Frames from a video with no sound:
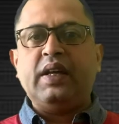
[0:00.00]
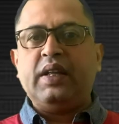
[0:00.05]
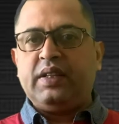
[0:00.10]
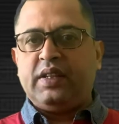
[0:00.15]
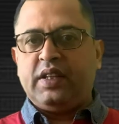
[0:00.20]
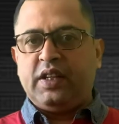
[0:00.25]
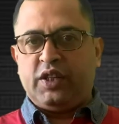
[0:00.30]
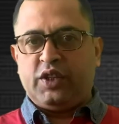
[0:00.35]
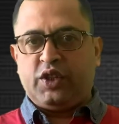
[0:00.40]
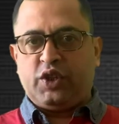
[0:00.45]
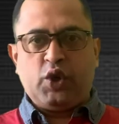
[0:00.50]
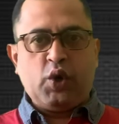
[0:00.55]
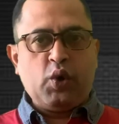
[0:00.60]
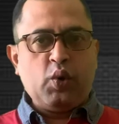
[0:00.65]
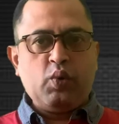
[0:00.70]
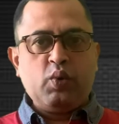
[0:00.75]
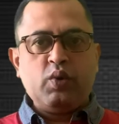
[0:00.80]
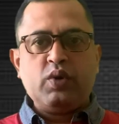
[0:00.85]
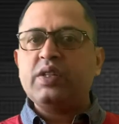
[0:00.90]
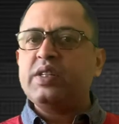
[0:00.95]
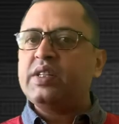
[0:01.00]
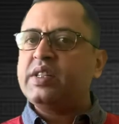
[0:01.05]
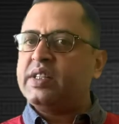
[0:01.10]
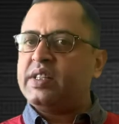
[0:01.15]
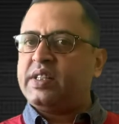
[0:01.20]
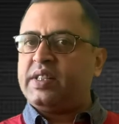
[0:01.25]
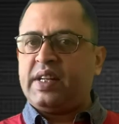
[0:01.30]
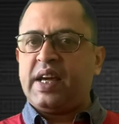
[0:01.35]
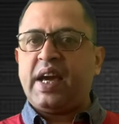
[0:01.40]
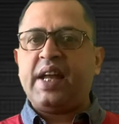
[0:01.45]
There is no
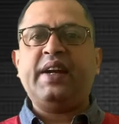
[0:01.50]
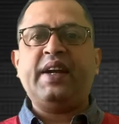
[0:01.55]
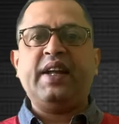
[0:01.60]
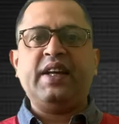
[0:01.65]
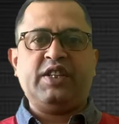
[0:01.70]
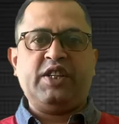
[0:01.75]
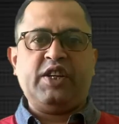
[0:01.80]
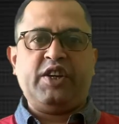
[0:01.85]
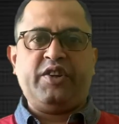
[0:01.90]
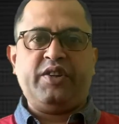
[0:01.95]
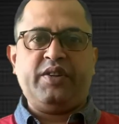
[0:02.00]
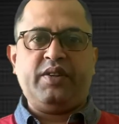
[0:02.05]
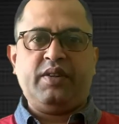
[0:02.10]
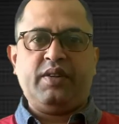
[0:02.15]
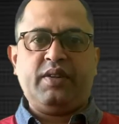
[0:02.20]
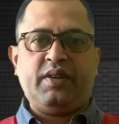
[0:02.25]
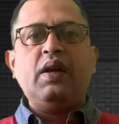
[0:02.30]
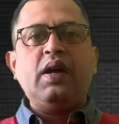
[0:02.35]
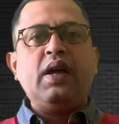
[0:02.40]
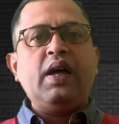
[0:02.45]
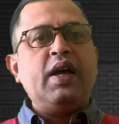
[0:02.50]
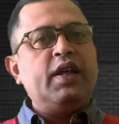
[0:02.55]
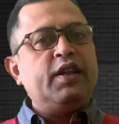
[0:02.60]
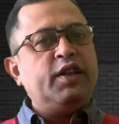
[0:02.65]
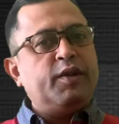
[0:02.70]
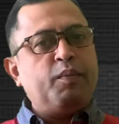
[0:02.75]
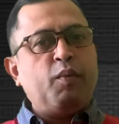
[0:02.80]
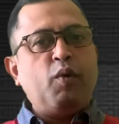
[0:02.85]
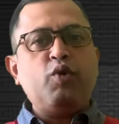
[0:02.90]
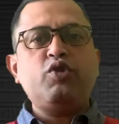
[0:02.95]
standardization.
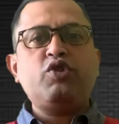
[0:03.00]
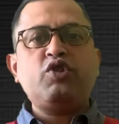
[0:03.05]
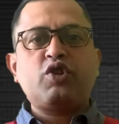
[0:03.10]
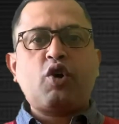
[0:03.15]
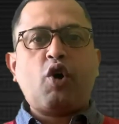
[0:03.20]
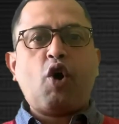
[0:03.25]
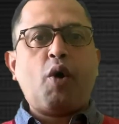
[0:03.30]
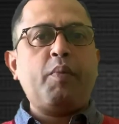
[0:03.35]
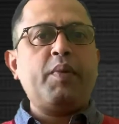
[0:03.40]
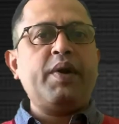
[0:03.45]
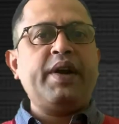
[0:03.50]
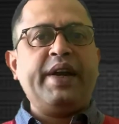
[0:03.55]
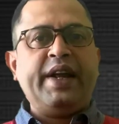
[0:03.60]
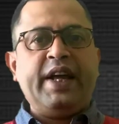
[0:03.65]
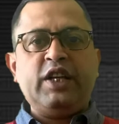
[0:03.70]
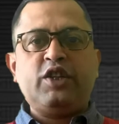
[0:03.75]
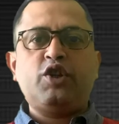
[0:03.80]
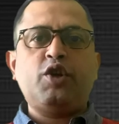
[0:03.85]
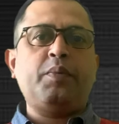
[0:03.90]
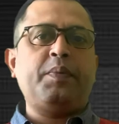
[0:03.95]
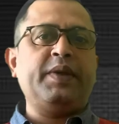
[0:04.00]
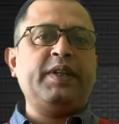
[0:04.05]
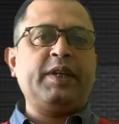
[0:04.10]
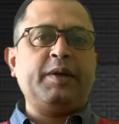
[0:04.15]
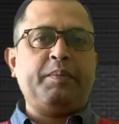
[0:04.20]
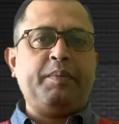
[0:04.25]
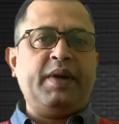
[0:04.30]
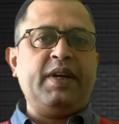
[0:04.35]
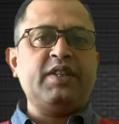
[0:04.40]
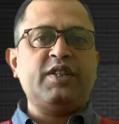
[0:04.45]
The most common
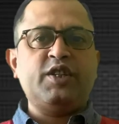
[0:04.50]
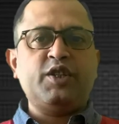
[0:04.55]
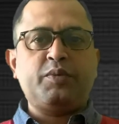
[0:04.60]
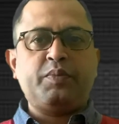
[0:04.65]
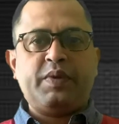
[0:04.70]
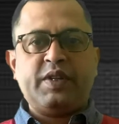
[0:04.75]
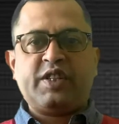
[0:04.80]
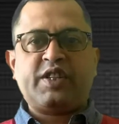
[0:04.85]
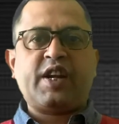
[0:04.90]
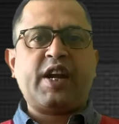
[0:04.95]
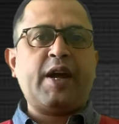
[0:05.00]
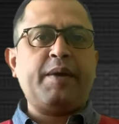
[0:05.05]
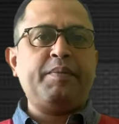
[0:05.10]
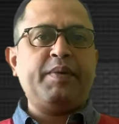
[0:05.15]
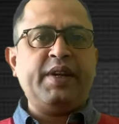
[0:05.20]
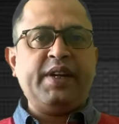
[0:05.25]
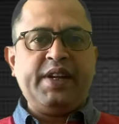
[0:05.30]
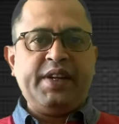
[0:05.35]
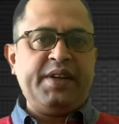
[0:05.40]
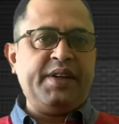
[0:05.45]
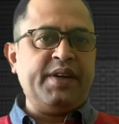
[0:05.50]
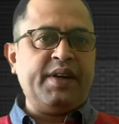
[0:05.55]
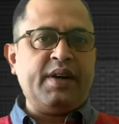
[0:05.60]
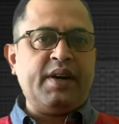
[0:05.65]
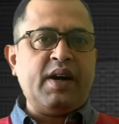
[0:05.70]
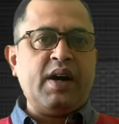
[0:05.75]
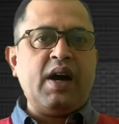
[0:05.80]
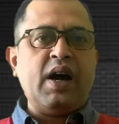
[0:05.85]
naturopathic medicines prescribed in India